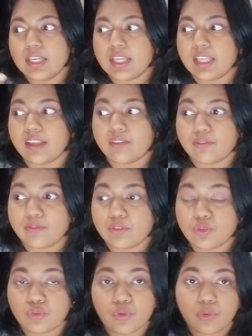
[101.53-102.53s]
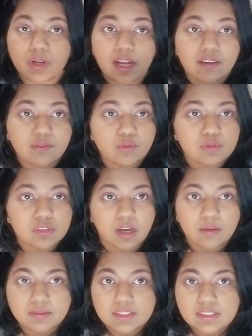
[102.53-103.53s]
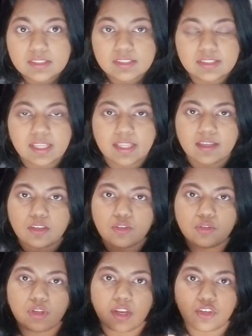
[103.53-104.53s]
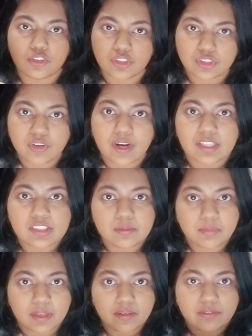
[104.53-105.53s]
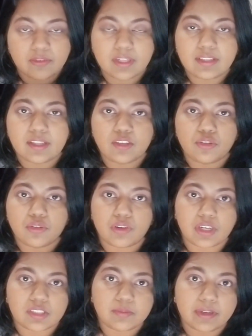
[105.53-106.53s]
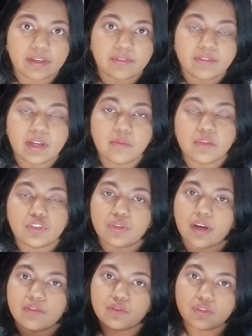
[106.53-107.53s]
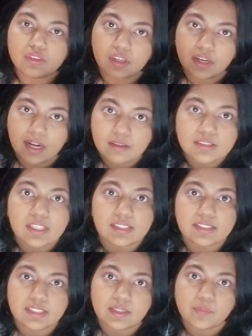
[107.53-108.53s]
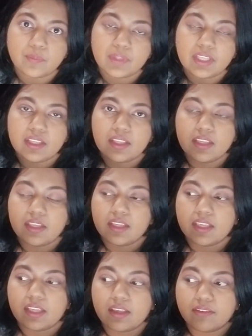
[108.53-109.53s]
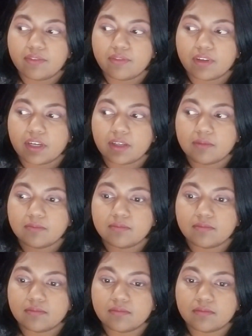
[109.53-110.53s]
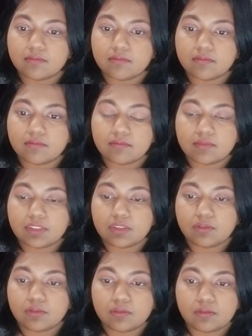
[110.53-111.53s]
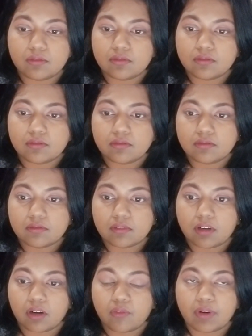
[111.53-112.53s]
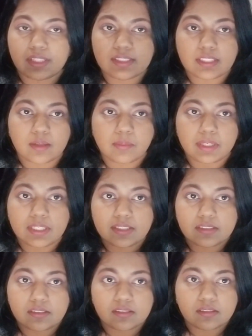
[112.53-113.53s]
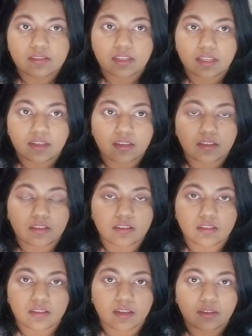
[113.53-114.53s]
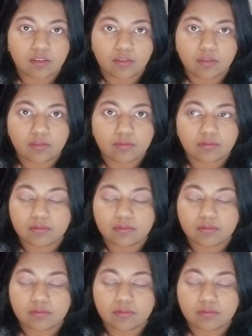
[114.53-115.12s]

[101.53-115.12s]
If you don't have those options, then, and you're just crashing by a friend, then you crash by a friend, but you have to start house hunting. If you are renting a place, like a, I don't know,